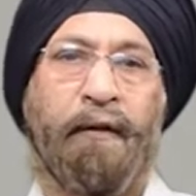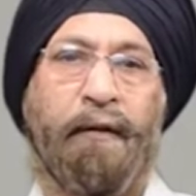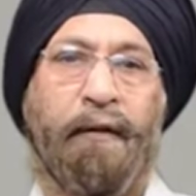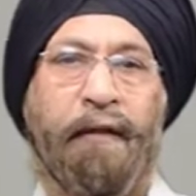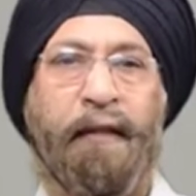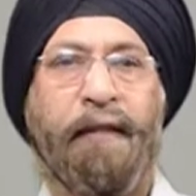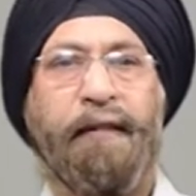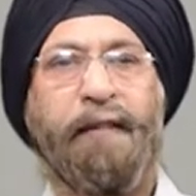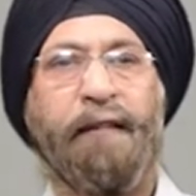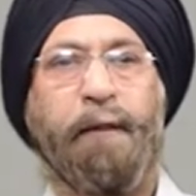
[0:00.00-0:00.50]

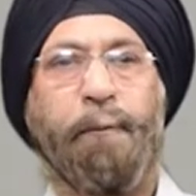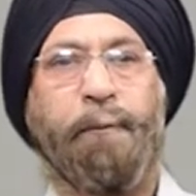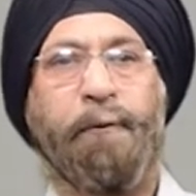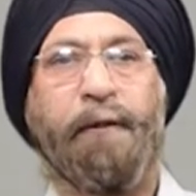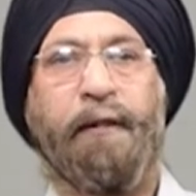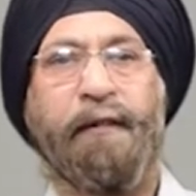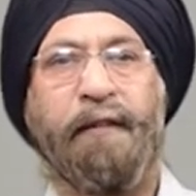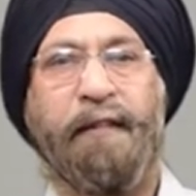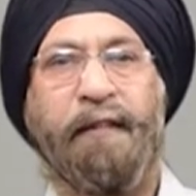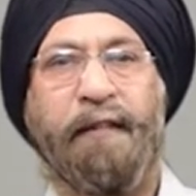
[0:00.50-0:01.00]
These
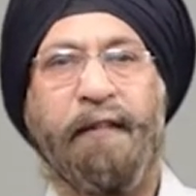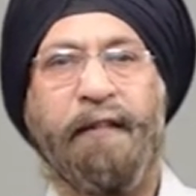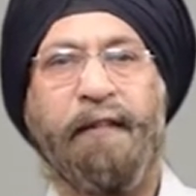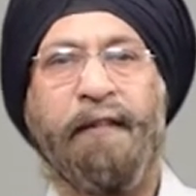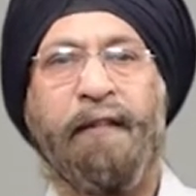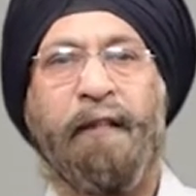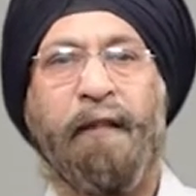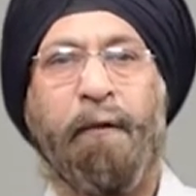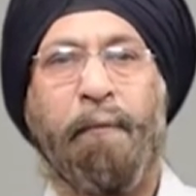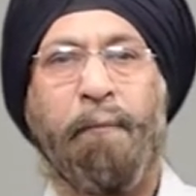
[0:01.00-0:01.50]

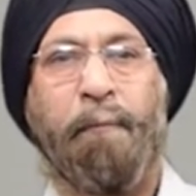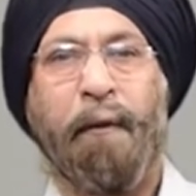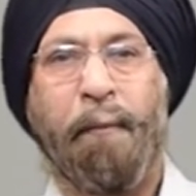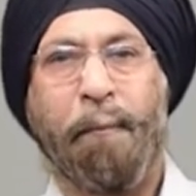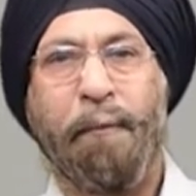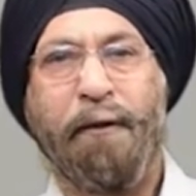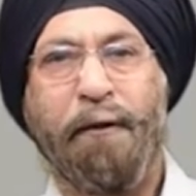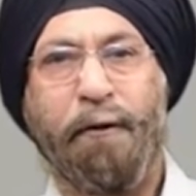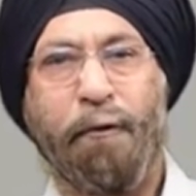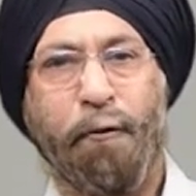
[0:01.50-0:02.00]
substances may
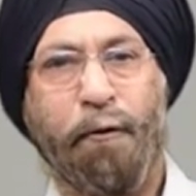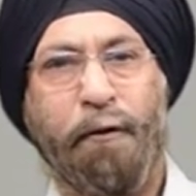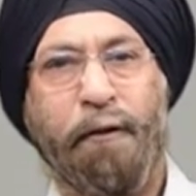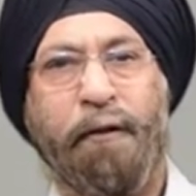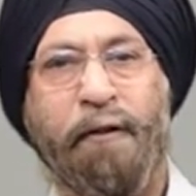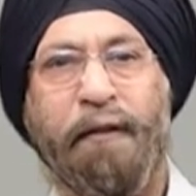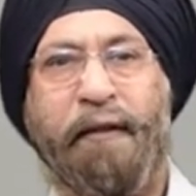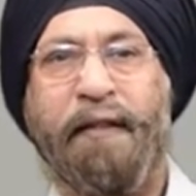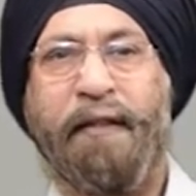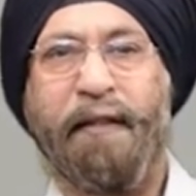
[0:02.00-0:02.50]
be
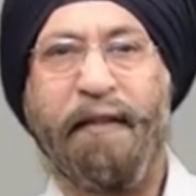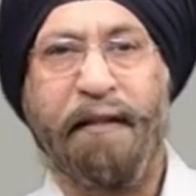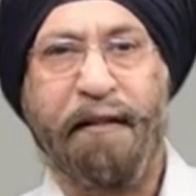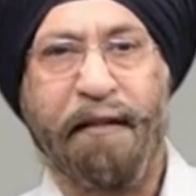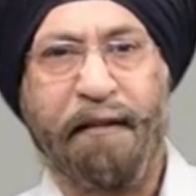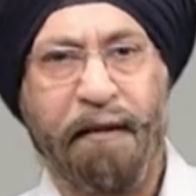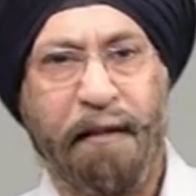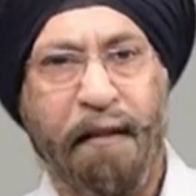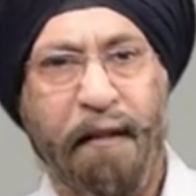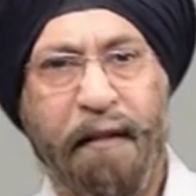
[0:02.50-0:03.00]
used
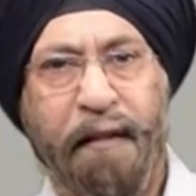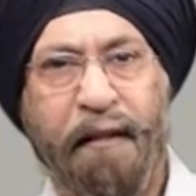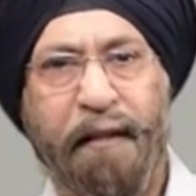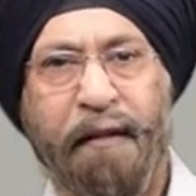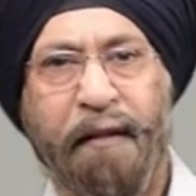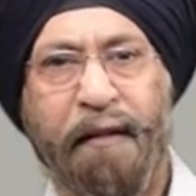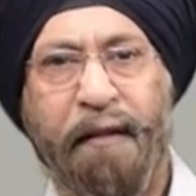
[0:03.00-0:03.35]
recreationally,